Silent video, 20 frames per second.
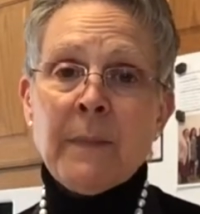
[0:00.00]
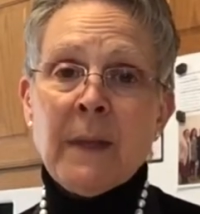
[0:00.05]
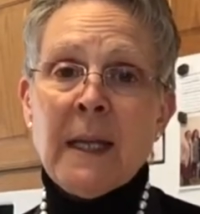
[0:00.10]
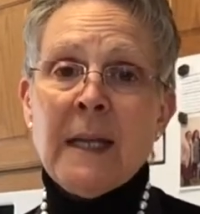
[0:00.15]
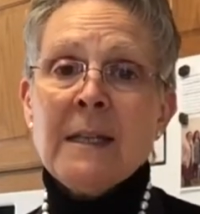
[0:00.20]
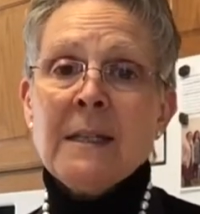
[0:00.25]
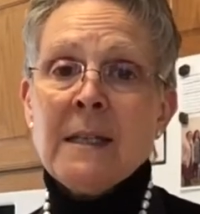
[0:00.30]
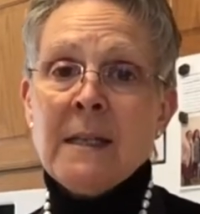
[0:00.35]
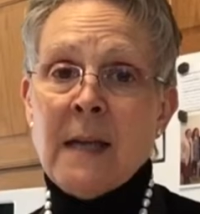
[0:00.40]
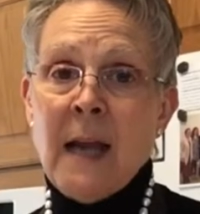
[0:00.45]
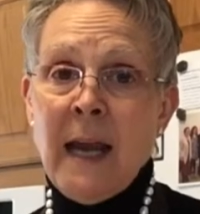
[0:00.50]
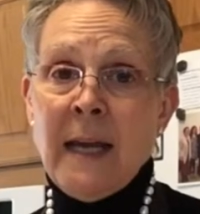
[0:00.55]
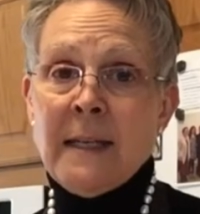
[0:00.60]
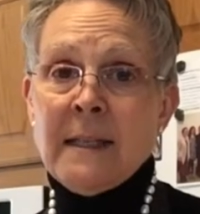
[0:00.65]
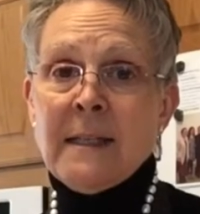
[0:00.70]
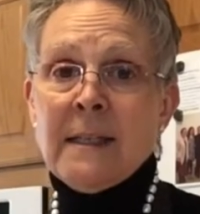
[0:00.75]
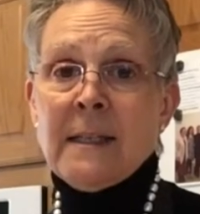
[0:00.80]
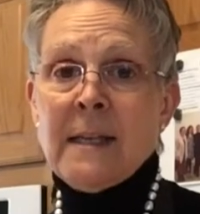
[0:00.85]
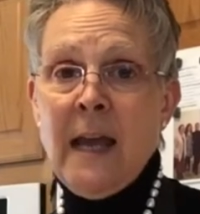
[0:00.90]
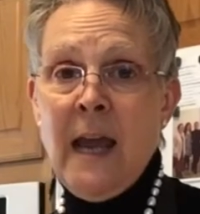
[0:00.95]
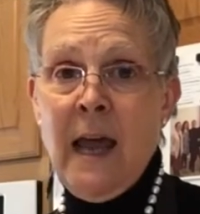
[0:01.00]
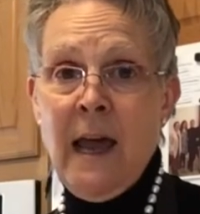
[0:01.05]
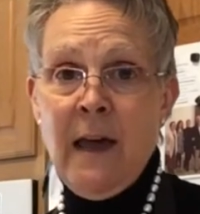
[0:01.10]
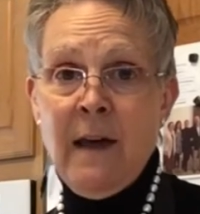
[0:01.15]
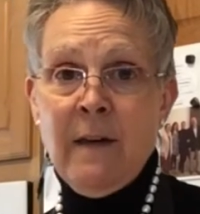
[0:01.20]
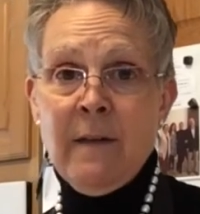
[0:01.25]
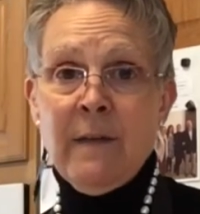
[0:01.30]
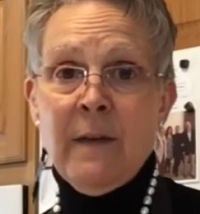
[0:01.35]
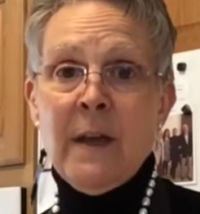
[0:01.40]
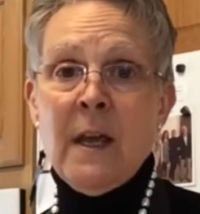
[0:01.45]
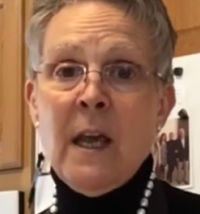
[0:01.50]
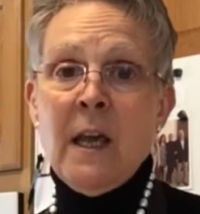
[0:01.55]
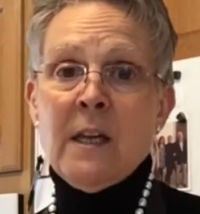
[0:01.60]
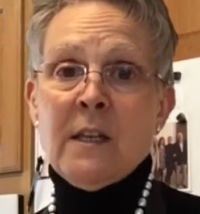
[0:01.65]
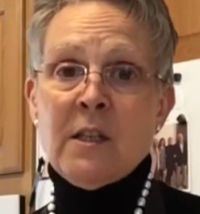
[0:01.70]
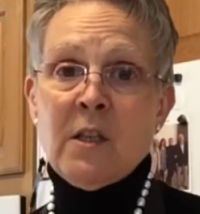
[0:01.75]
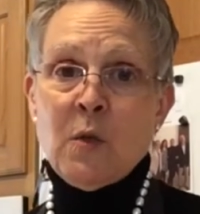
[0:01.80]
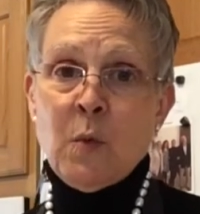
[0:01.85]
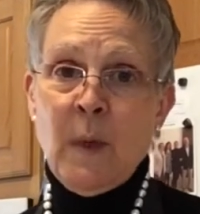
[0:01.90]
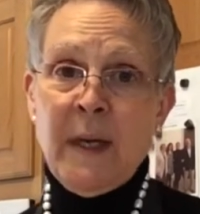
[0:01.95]
it's nice to have
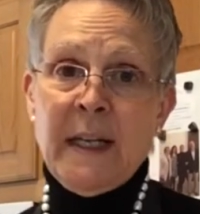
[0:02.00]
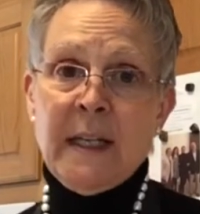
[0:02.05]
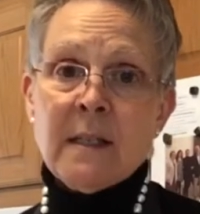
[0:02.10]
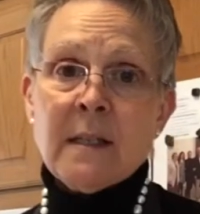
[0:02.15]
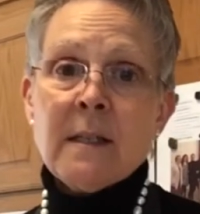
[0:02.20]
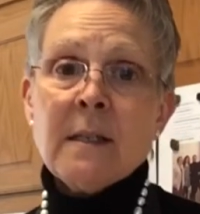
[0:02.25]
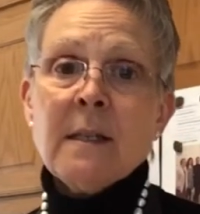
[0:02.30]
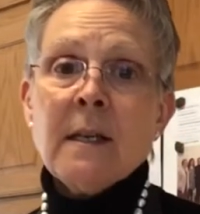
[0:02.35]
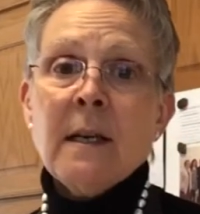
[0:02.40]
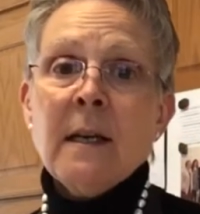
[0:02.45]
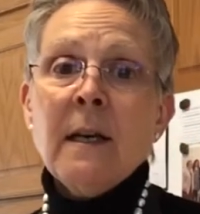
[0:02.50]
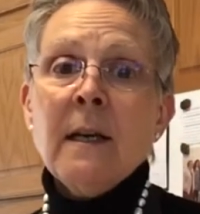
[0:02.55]
sweets